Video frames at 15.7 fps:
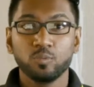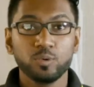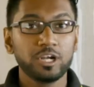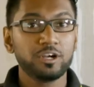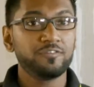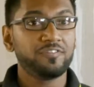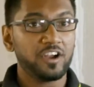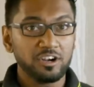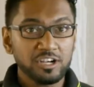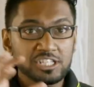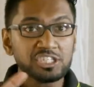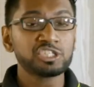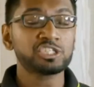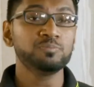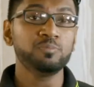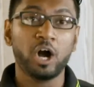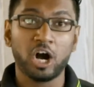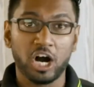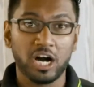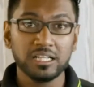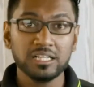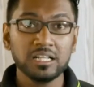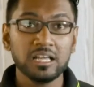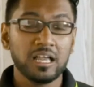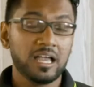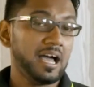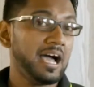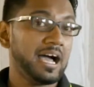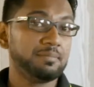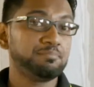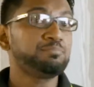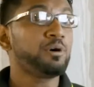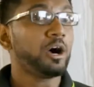we are very small, and